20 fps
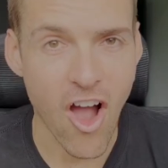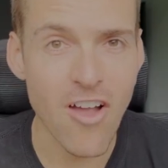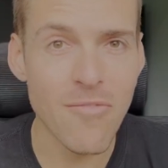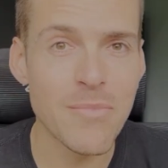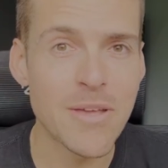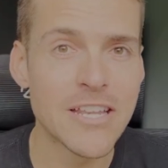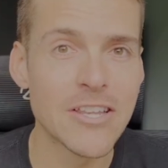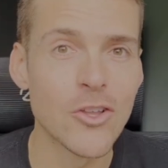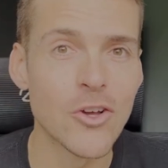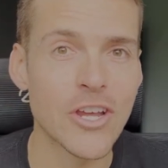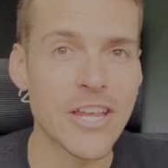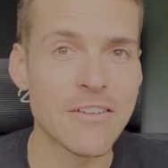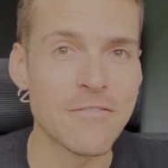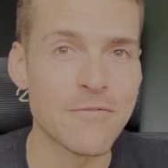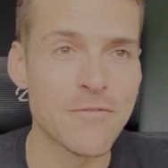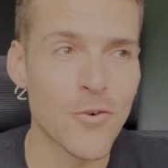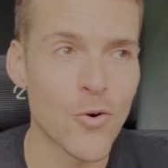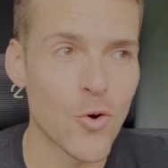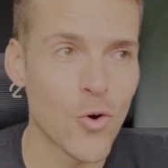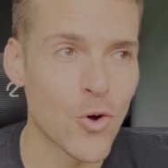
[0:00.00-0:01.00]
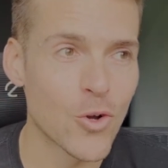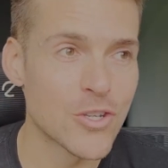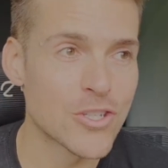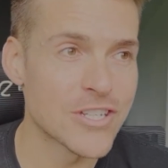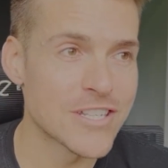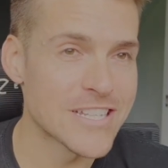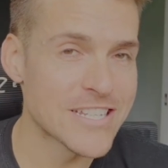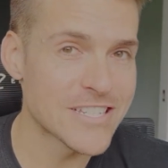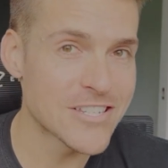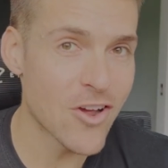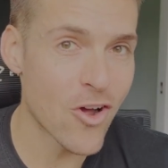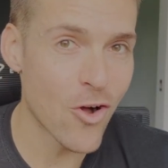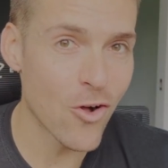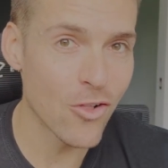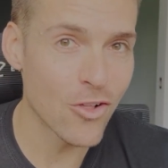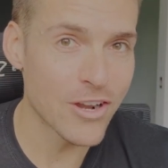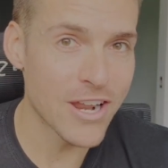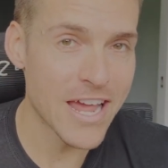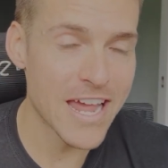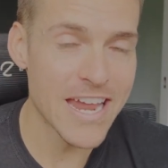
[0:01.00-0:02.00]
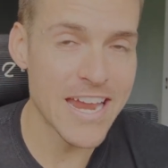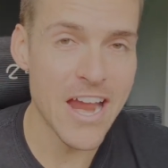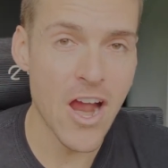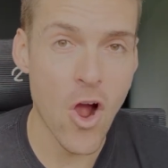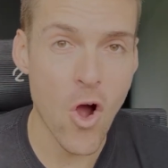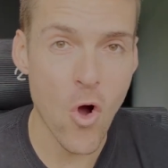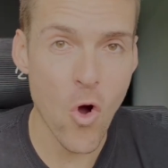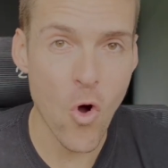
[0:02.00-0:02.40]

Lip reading: I've been looking forward to this holiday